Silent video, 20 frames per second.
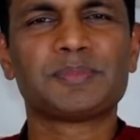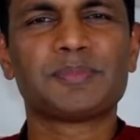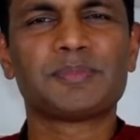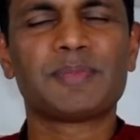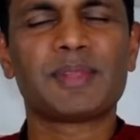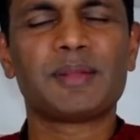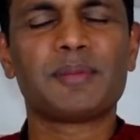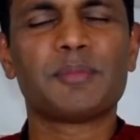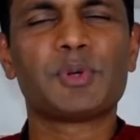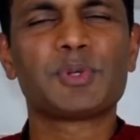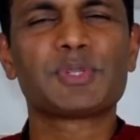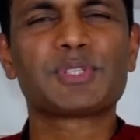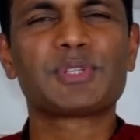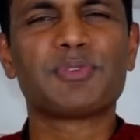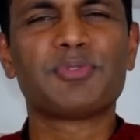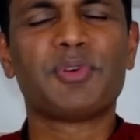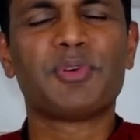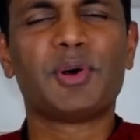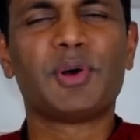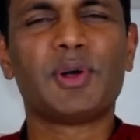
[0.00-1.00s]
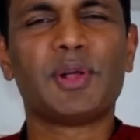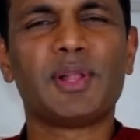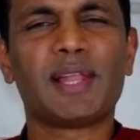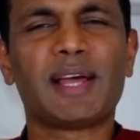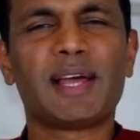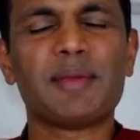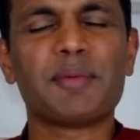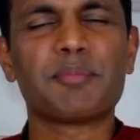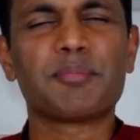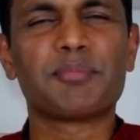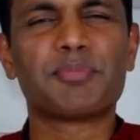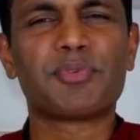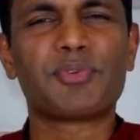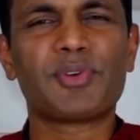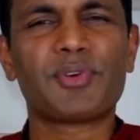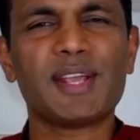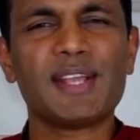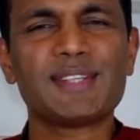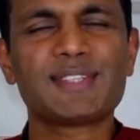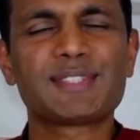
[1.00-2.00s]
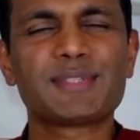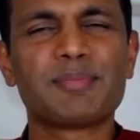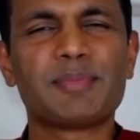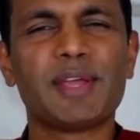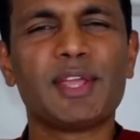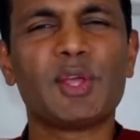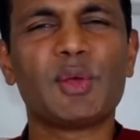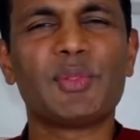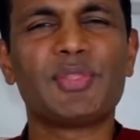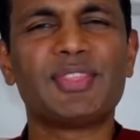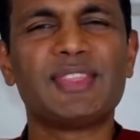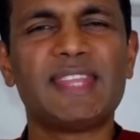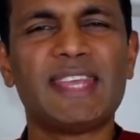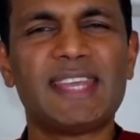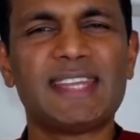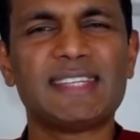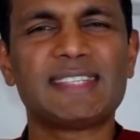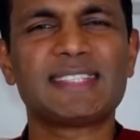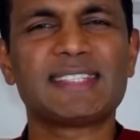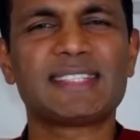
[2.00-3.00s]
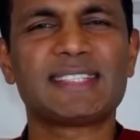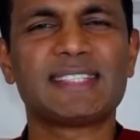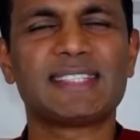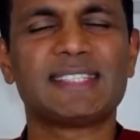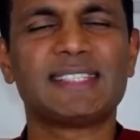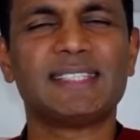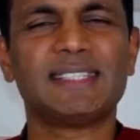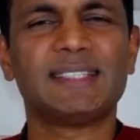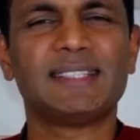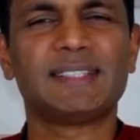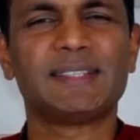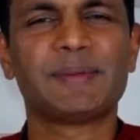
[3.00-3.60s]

And most of all, I embrace my authenticity.